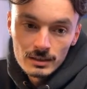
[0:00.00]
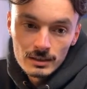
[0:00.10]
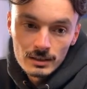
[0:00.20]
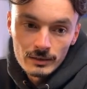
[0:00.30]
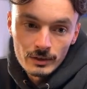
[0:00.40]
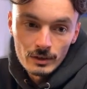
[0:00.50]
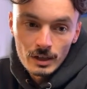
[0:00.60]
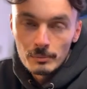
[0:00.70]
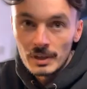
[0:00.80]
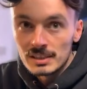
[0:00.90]
If you're
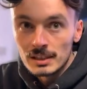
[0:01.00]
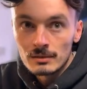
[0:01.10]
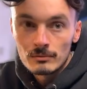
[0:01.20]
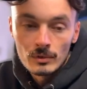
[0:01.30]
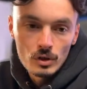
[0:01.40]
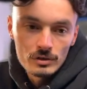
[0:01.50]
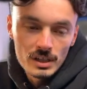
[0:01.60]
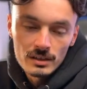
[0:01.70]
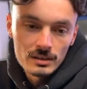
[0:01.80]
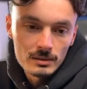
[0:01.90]
like busy with
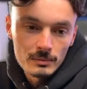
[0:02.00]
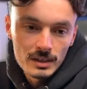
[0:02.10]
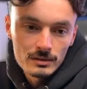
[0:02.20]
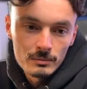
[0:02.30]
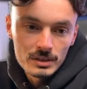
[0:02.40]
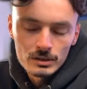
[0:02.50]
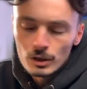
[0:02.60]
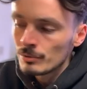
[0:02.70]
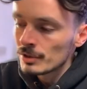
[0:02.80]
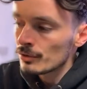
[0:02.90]
content, it doesn't make too much sense.
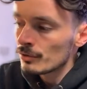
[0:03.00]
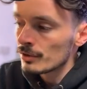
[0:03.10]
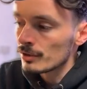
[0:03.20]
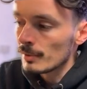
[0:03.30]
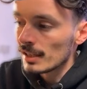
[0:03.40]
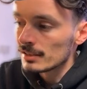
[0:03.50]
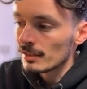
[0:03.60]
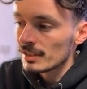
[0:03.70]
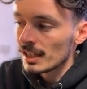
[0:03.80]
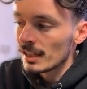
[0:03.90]
Who was I talking to about this the
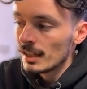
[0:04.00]
other day?